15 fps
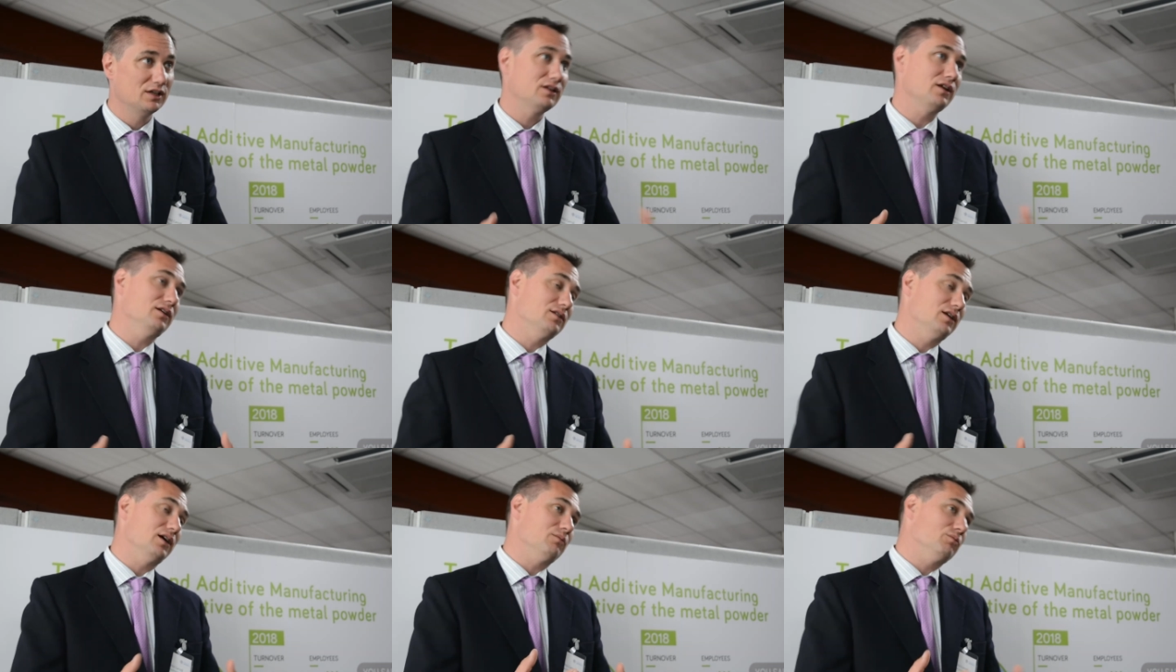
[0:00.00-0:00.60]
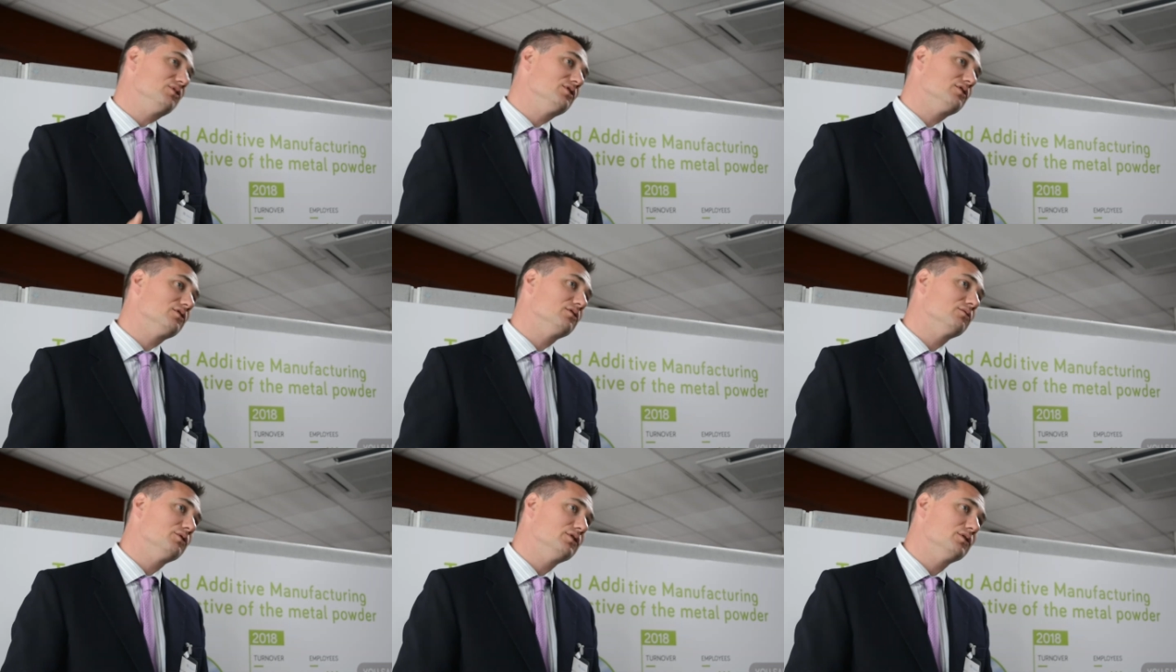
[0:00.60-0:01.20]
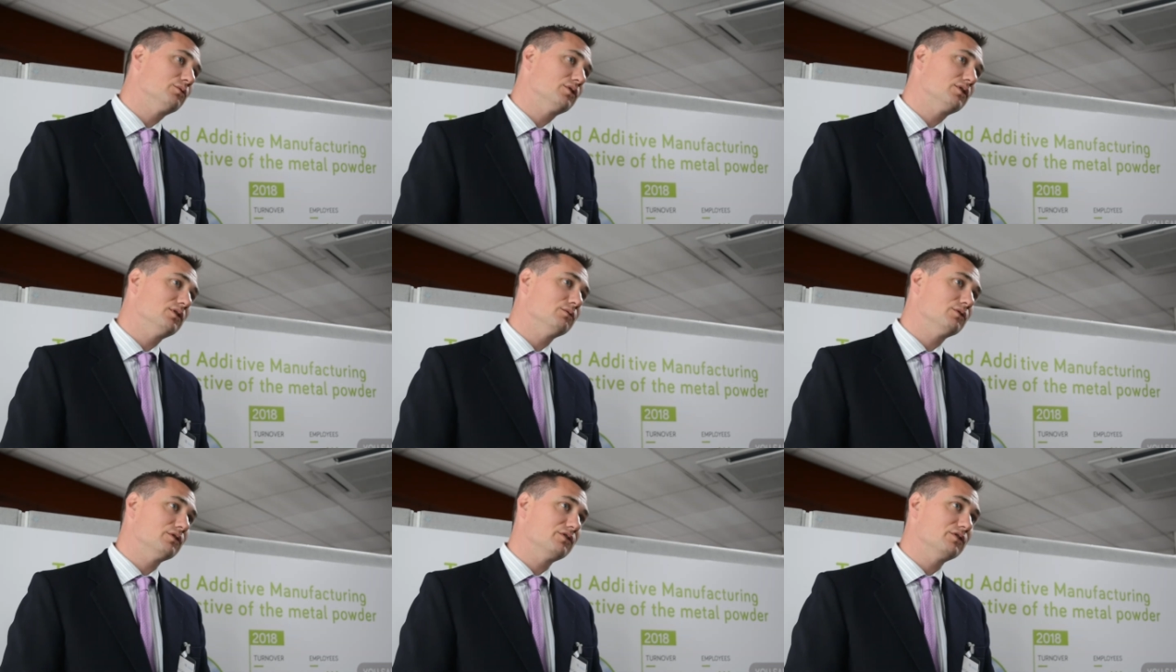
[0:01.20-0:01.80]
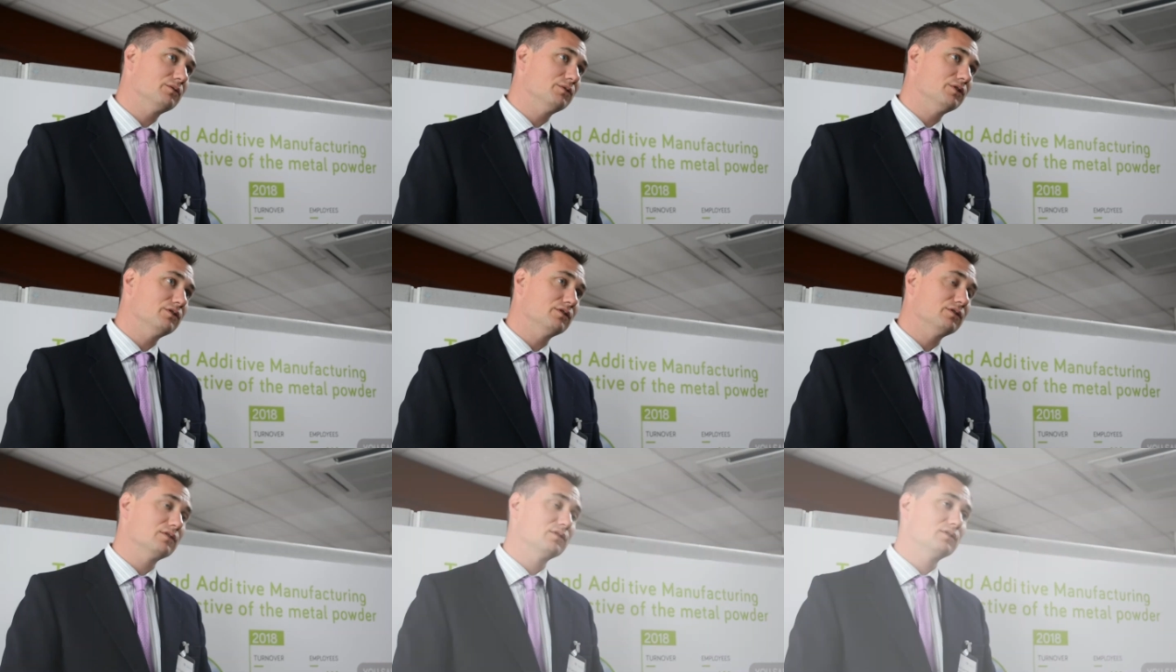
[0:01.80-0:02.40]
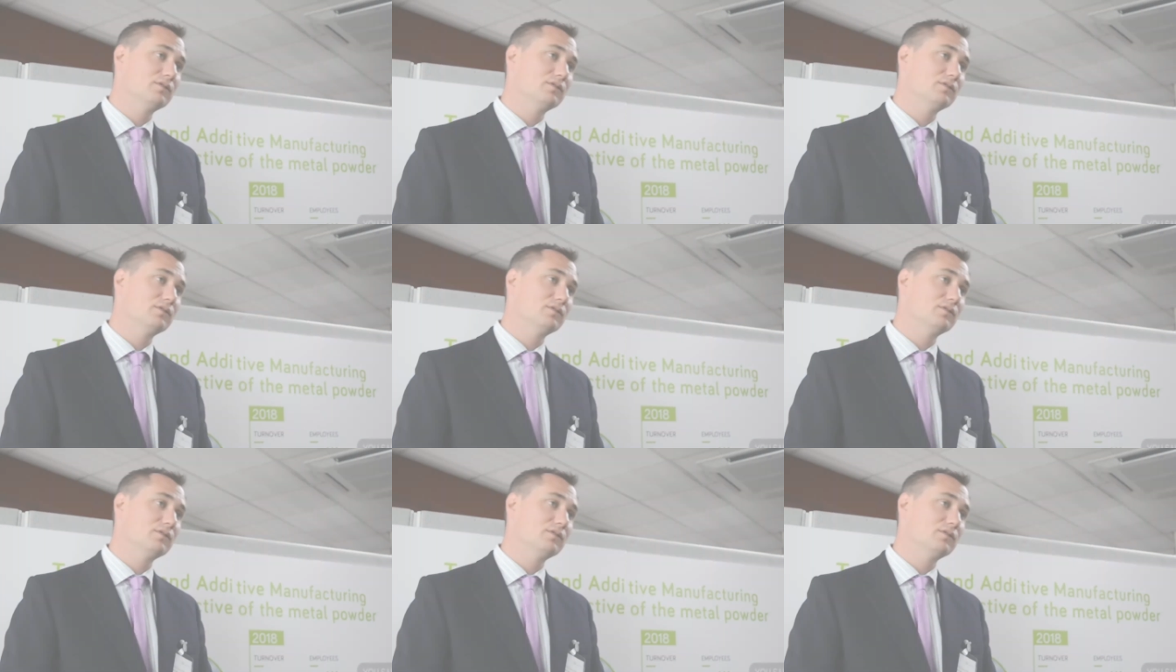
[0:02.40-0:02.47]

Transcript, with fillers: that you get when you're, when you're working with us as a business.